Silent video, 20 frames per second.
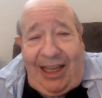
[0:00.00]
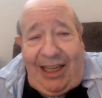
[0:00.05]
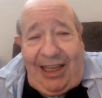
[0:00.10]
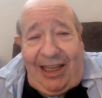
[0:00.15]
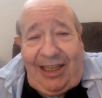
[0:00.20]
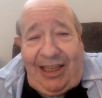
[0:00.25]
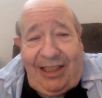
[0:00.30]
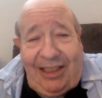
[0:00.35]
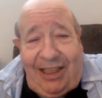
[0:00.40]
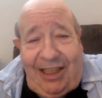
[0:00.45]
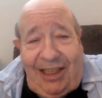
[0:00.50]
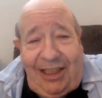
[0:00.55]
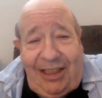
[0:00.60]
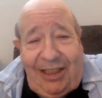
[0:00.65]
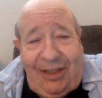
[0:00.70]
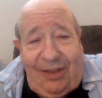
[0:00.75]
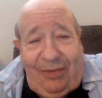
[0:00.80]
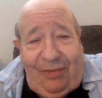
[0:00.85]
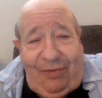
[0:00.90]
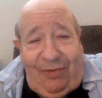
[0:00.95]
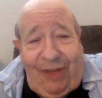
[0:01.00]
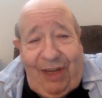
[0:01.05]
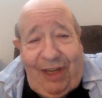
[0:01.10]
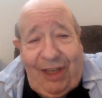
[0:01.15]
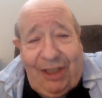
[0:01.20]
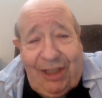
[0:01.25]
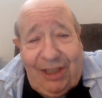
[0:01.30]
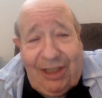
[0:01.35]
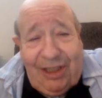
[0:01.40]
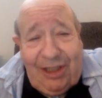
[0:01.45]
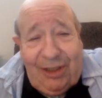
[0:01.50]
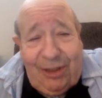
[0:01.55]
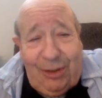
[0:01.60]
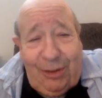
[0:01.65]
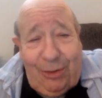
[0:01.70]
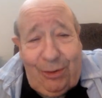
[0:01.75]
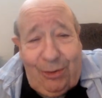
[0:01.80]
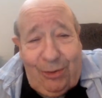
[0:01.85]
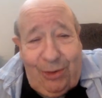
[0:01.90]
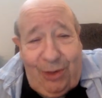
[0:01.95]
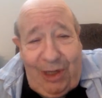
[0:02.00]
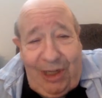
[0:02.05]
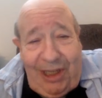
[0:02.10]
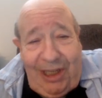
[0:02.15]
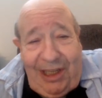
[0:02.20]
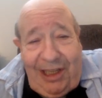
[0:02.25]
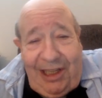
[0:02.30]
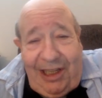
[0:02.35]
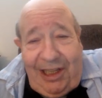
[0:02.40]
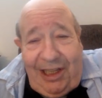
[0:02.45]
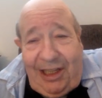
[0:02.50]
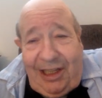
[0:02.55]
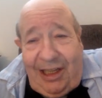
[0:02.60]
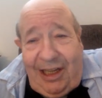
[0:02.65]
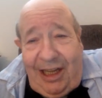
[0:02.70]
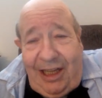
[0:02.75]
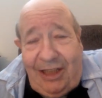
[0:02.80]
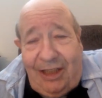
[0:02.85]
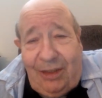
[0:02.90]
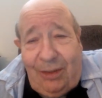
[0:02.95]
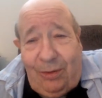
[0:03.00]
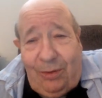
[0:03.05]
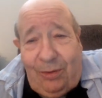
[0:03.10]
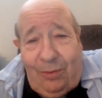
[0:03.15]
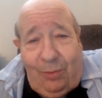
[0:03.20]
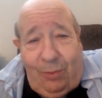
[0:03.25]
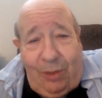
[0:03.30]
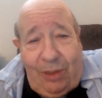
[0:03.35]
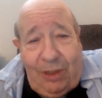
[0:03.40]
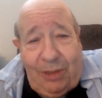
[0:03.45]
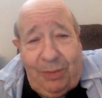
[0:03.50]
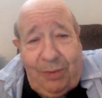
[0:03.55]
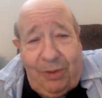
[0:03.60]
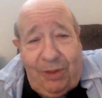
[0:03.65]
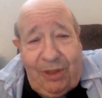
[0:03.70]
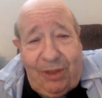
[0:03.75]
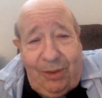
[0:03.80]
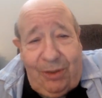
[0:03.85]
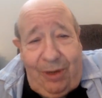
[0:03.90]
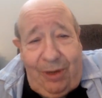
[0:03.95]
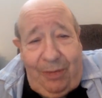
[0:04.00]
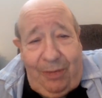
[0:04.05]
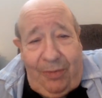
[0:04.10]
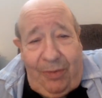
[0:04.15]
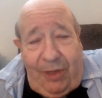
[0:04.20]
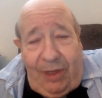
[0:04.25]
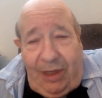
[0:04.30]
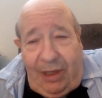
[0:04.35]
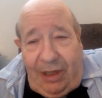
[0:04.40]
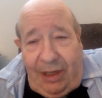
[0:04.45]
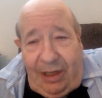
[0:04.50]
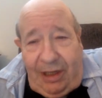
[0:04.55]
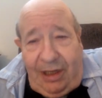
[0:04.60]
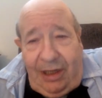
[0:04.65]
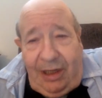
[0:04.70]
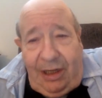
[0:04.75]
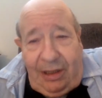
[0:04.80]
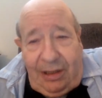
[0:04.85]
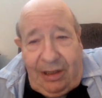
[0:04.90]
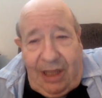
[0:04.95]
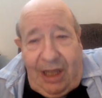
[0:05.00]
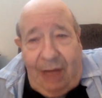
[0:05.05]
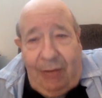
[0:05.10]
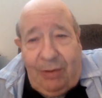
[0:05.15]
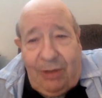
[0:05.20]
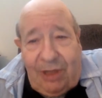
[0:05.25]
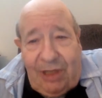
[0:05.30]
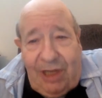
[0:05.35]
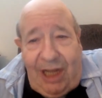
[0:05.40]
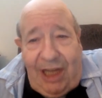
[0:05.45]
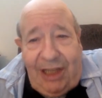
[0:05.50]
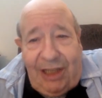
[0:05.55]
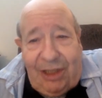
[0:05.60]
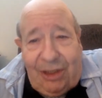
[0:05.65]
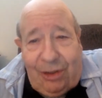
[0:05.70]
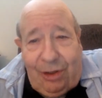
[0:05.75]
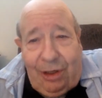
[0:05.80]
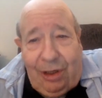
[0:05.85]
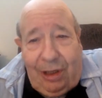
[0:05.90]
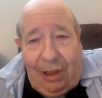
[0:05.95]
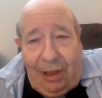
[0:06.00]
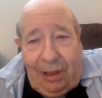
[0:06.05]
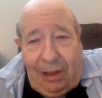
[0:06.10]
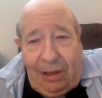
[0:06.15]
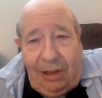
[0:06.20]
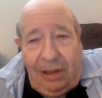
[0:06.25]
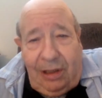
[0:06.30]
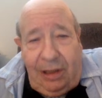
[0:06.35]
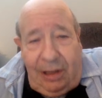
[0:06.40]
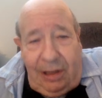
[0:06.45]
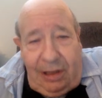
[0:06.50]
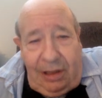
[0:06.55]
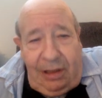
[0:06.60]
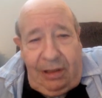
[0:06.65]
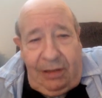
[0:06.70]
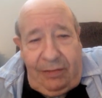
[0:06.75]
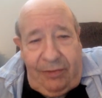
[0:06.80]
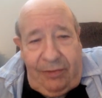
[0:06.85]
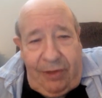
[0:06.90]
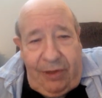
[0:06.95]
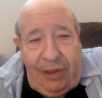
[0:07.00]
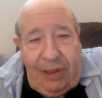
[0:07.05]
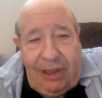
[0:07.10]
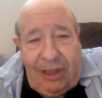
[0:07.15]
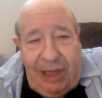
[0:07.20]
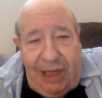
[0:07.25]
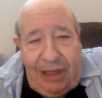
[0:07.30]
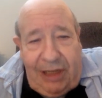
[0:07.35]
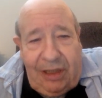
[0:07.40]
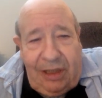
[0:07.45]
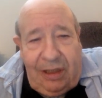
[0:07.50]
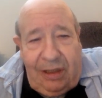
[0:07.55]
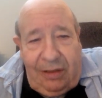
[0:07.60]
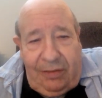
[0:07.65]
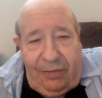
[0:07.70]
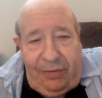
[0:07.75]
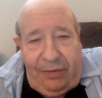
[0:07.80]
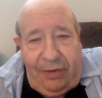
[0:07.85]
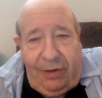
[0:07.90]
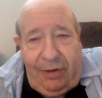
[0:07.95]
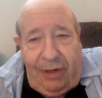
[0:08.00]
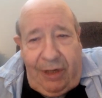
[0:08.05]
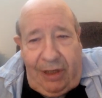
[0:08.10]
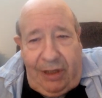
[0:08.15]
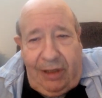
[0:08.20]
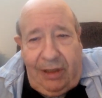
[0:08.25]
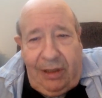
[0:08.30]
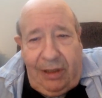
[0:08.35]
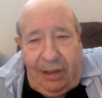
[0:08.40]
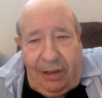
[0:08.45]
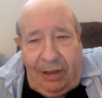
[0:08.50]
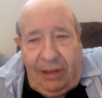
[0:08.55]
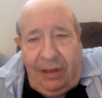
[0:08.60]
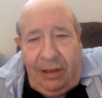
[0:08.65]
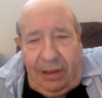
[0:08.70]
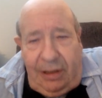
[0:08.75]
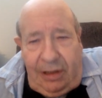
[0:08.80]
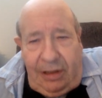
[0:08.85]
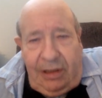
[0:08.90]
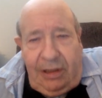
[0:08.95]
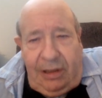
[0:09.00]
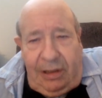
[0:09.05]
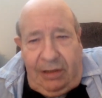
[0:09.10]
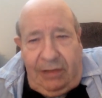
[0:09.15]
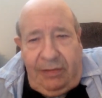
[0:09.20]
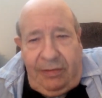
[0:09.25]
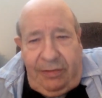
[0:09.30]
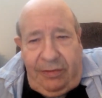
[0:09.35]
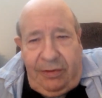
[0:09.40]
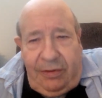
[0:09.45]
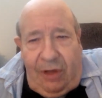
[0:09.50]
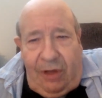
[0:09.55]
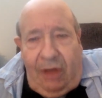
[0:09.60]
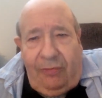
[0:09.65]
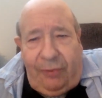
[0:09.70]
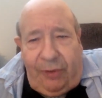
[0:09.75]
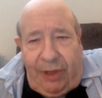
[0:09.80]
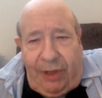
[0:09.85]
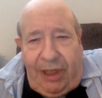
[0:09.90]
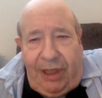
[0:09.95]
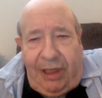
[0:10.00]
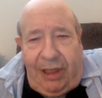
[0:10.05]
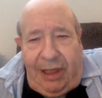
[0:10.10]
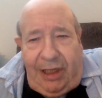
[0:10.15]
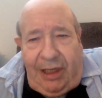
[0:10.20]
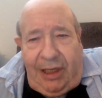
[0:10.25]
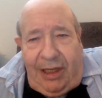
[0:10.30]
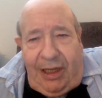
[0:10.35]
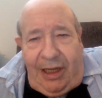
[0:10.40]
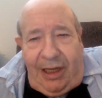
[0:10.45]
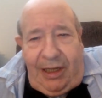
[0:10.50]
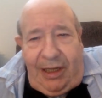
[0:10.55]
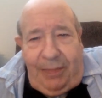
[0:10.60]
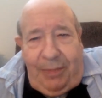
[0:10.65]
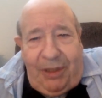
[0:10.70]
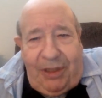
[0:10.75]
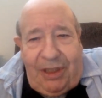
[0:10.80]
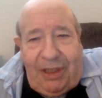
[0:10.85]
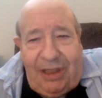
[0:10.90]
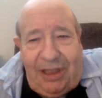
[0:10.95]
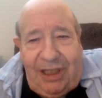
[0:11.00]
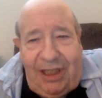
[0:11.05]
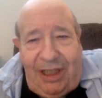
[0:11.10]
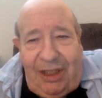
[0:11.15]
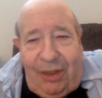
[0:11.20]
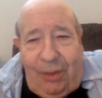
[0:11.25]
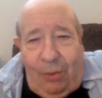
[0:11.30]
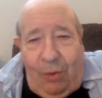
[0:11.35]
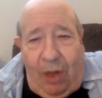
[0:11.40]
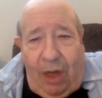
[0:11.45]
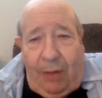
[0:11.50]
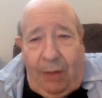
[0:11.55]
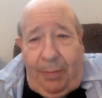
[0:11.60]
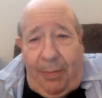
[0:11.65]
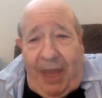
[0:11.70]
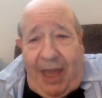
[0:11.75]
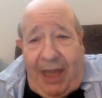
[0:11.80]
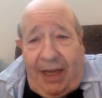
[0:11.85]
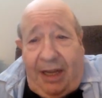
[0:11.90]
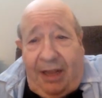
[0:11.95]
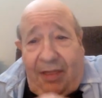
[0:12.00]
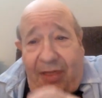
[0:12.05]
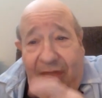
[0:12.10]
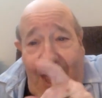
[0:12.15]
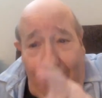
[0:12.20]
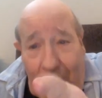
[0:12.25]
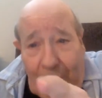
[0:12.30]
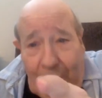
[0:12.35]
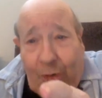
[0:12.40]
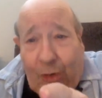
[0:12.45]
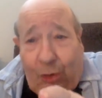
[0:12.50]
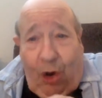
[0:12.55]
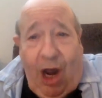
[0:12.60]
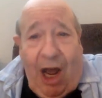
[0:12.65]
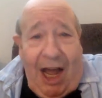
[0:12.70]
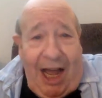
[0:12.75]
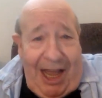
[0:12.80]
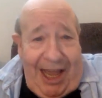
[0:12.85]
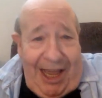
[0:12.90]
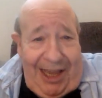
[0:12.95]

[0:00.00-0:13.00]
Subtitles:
He finishes the tune, and Zoot whispers to him, that was nice, Turk. Very sensitive, very lovely. But you see, you want to make them cry.